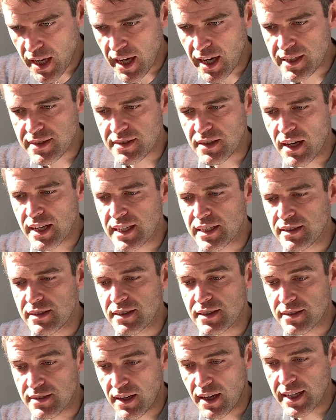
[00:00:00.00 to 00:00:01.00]
I
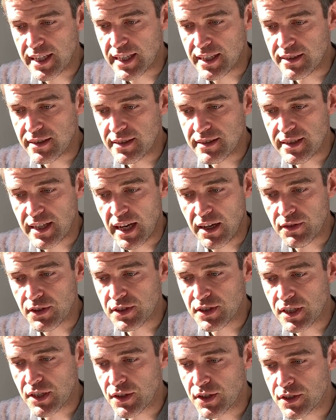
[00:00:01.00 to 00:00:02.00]
decided to have a
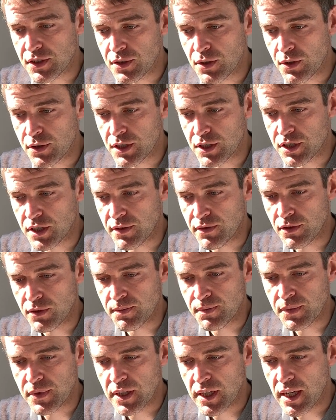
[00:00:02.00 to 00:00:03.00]
serious talk to Shovel.
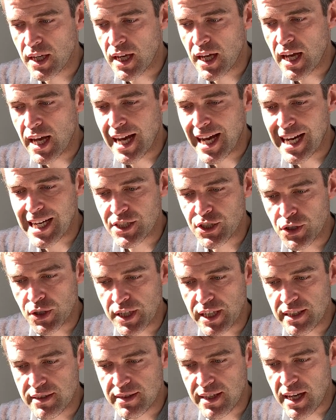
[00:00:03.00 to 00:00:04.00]
I
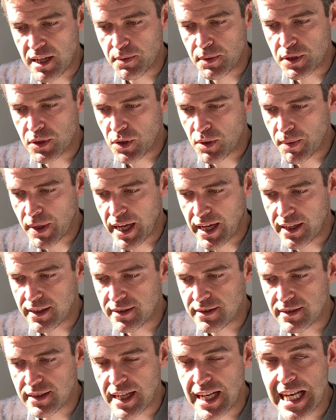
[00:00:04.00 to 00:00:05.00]
took his head between my
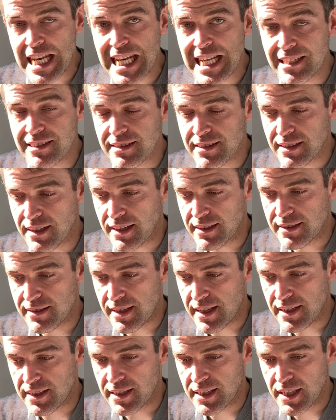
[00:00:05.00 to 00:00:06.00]
hands. "Listen," I
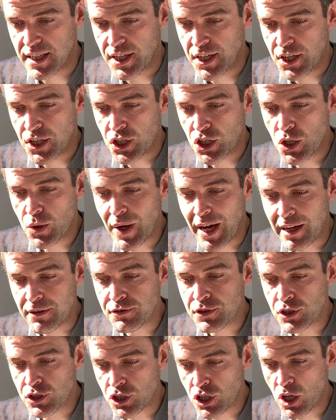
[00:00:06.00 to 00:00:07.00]
said. "You have
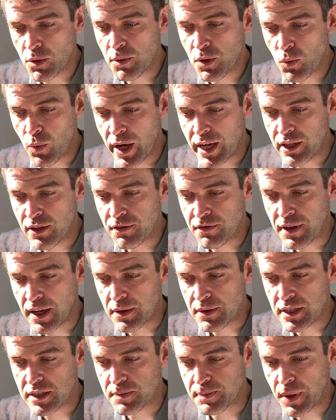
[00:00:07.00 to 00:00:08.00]
to show me where you
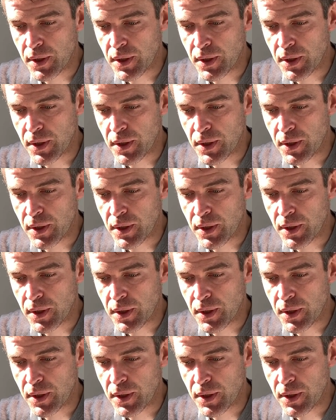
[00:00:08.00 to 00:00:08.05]
found these